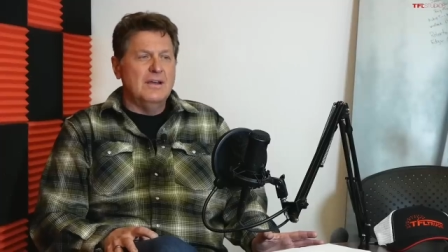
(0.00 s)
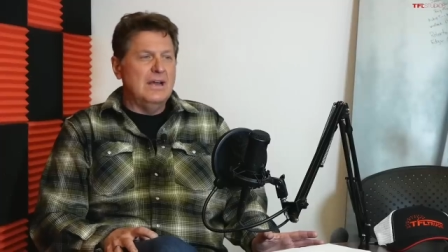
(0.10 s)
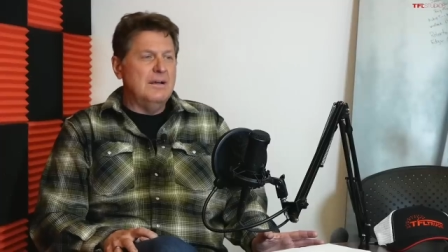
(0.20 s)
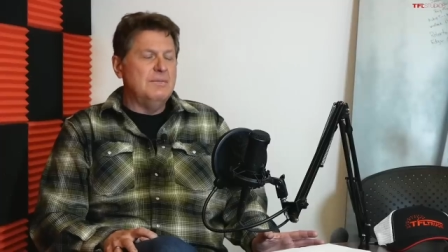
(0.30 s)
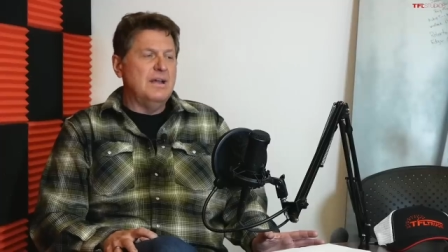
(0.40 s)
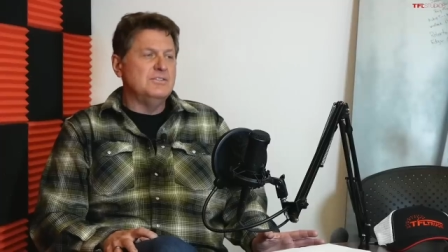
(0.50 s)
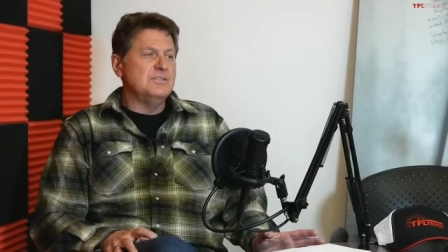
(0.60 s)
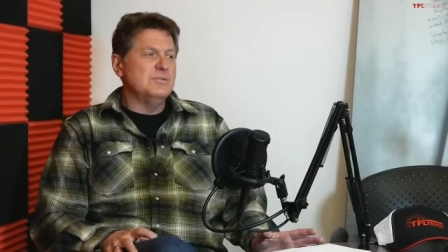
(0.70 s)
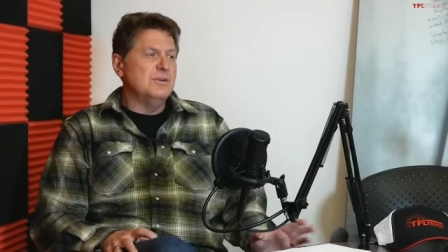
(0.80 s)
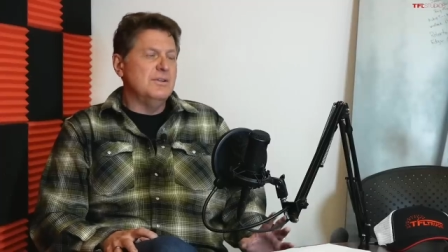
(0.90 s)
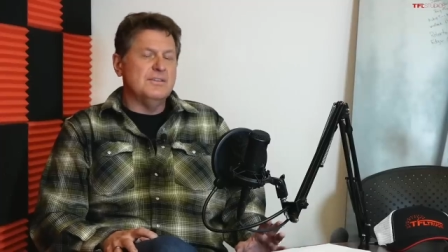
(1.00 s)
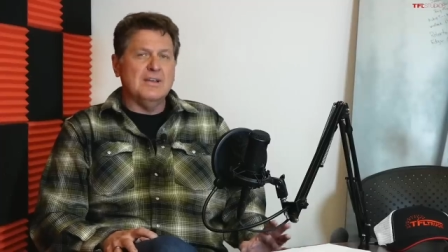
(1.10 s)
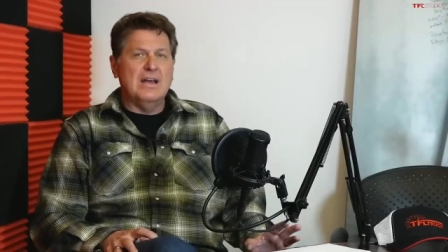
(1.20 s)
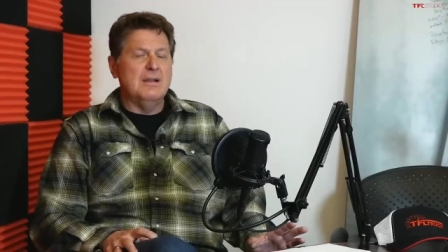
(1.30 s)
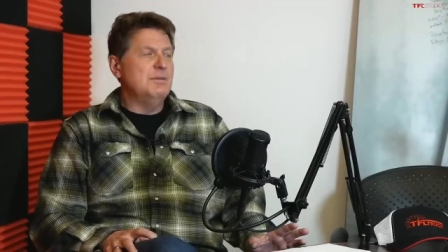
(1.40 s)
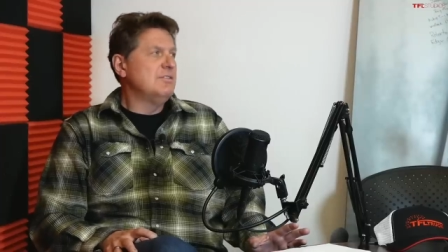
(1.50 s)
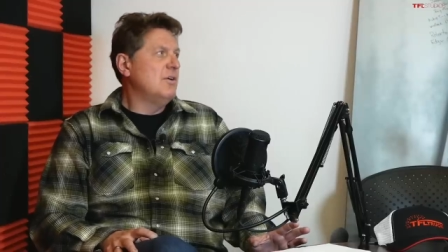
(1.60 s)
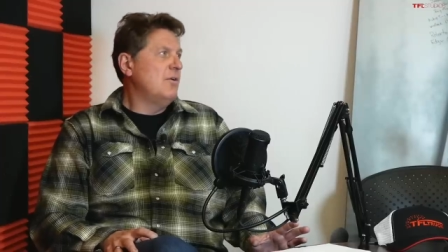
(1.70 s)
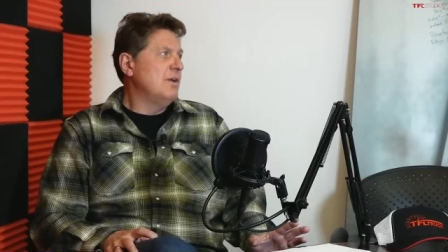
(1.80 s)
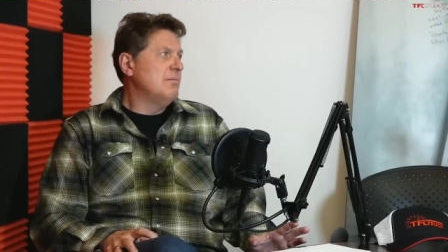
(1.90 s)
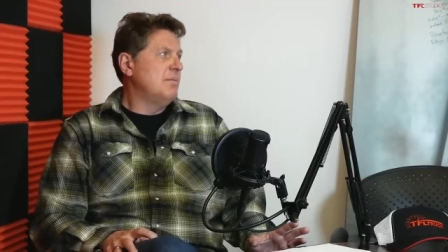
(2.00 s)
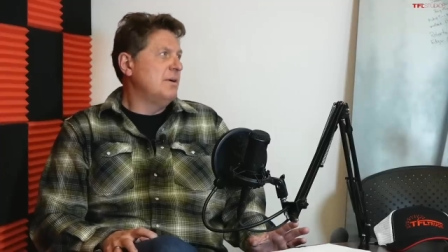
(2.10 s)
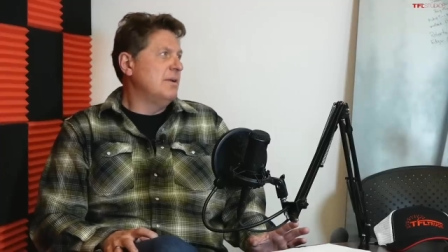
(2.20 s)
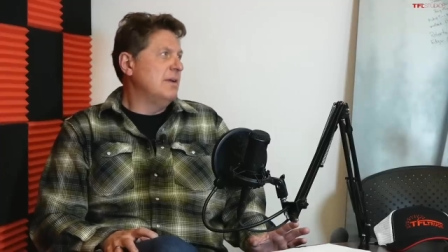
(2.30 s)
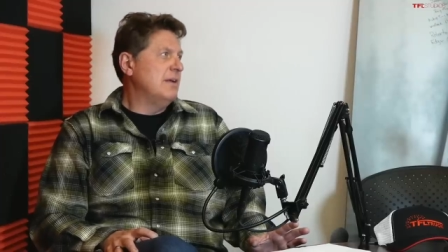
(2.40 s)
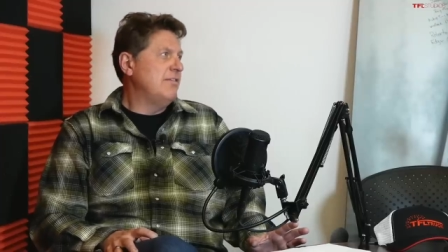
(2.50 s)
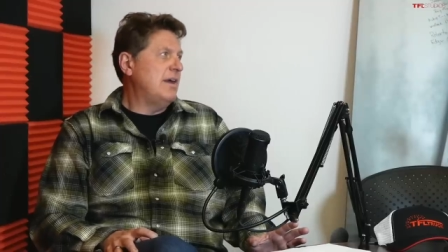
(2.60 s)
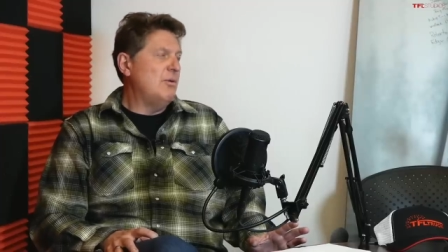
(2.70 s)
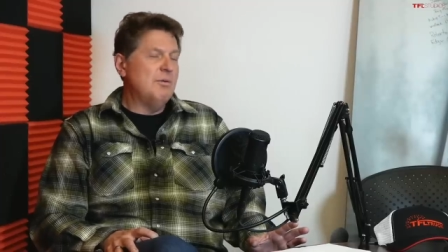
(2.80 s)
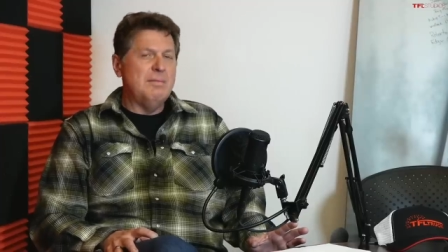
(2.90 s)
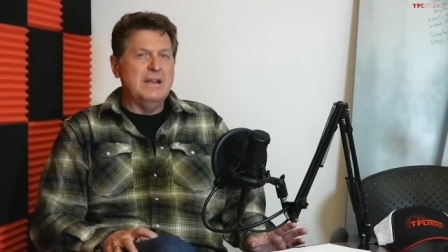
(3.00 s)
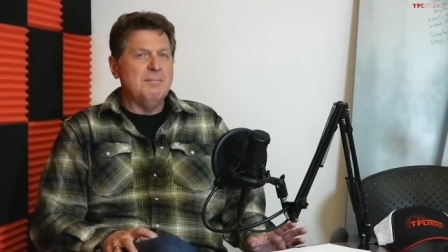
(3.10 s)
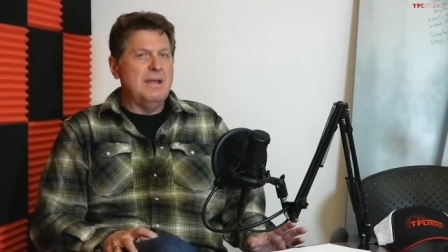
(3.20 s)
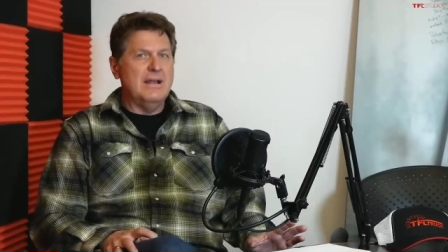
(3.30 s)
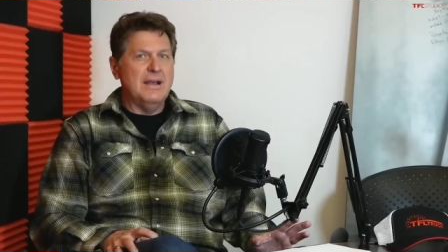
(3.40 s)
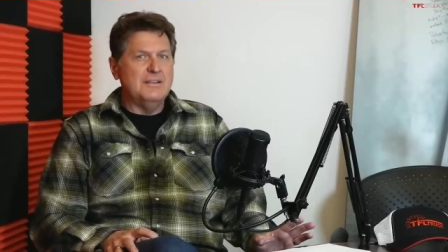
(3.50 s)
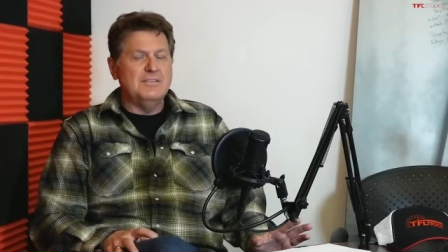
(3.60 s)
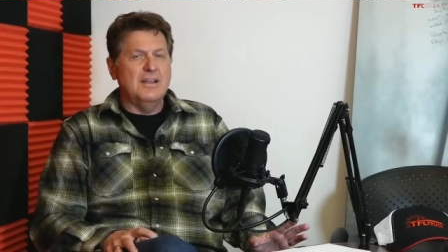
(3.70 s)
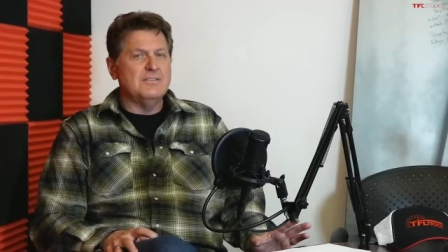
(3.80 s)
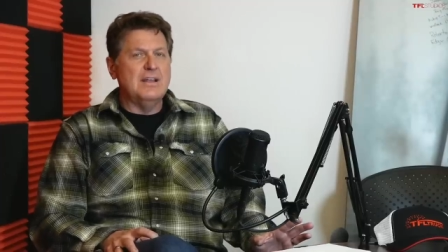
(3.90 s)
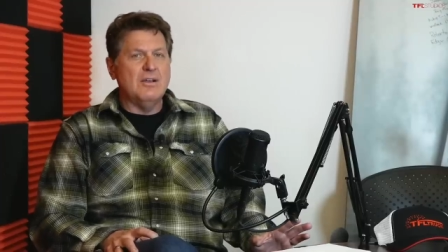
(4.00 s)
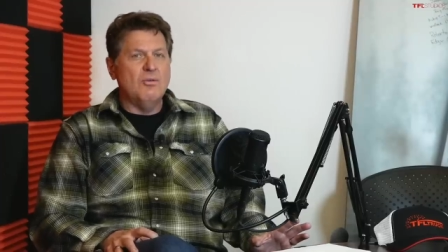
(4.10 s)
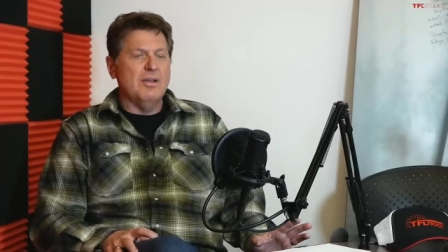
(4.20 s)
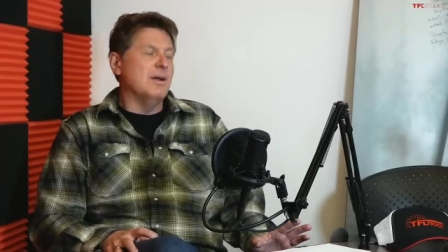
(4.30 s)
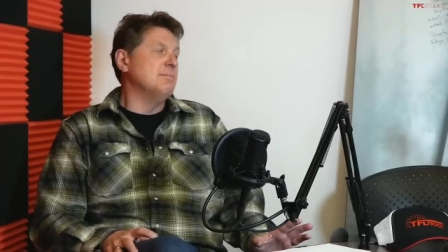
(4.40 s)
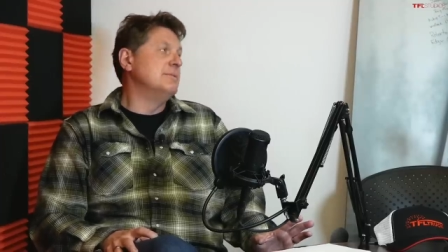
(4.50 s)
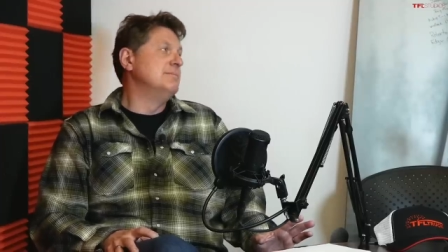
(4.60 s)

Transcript: I'm not sure where this economy is going, but if I were a betting man, I'd say it's not going up.